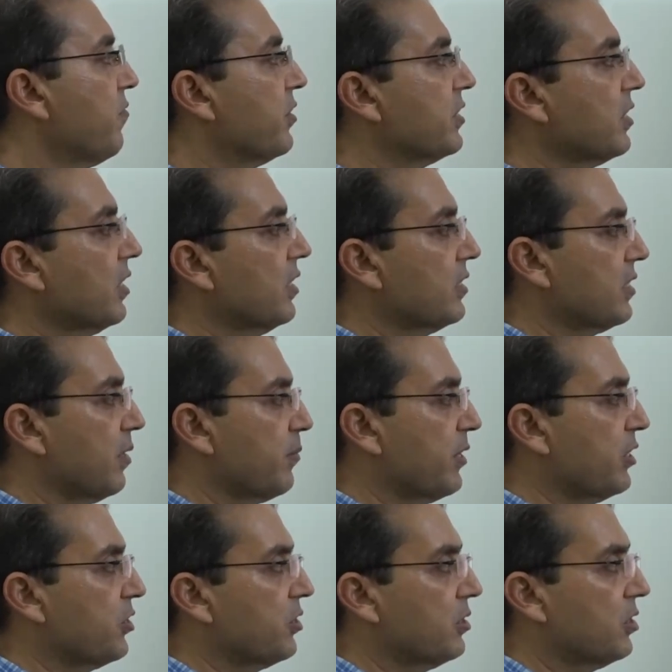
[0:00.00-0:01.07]
Physical
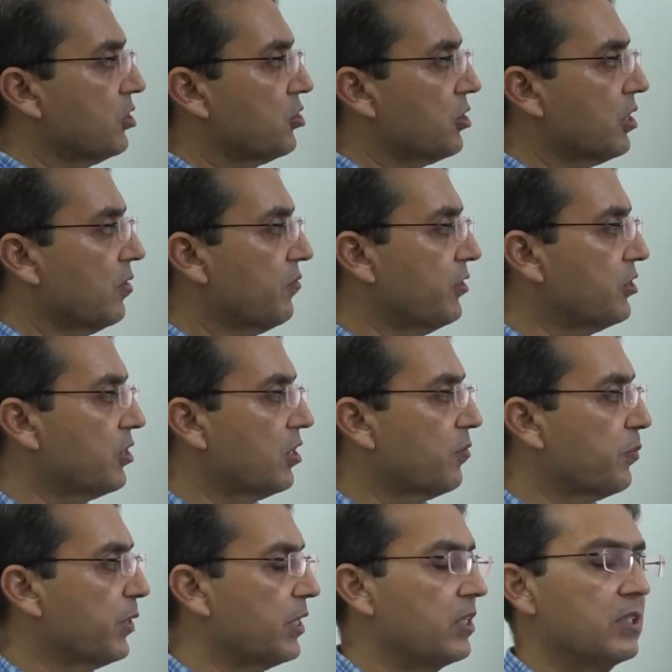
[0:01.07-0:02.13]
examination, the general feature
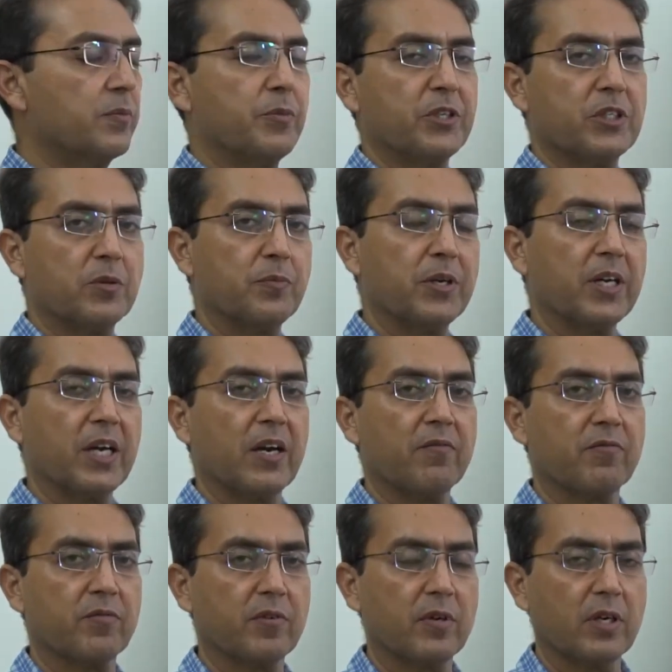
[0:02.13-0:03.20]
reveals the patient may
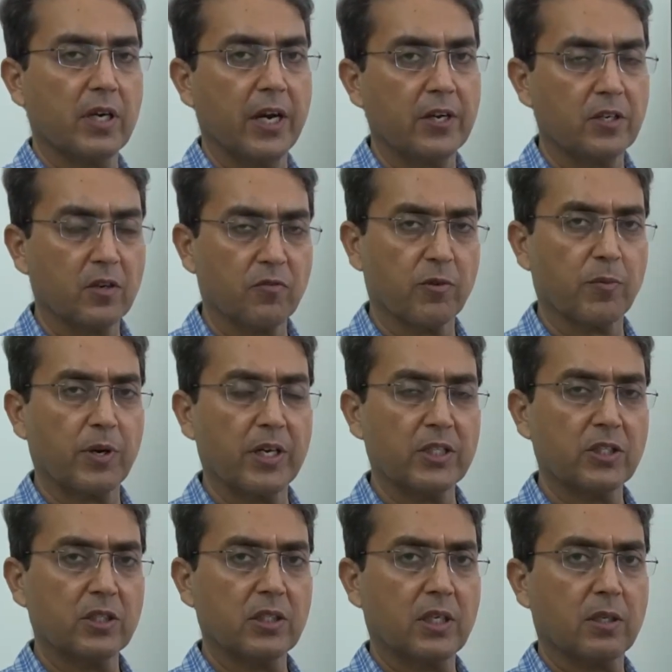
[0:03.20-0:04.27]
have atrial
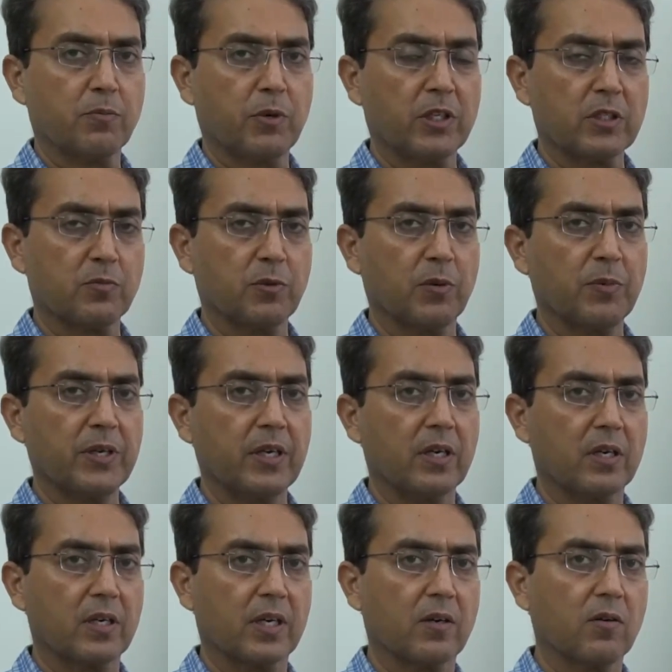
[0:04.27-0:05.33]
fibrillation, that the pulse may be
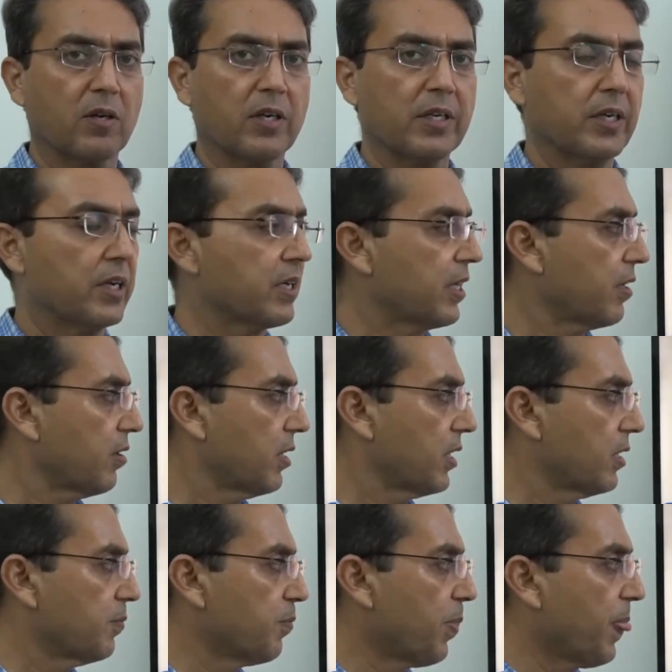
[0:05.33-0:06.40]

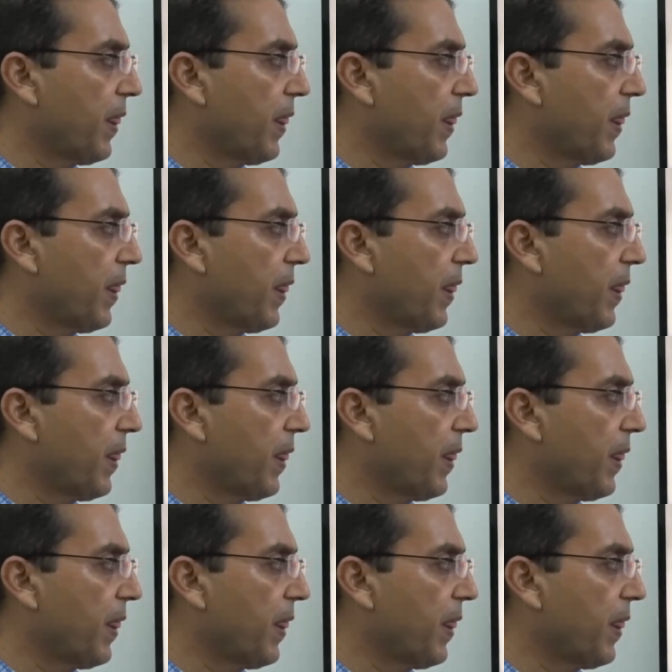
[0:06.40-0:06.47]
irregular.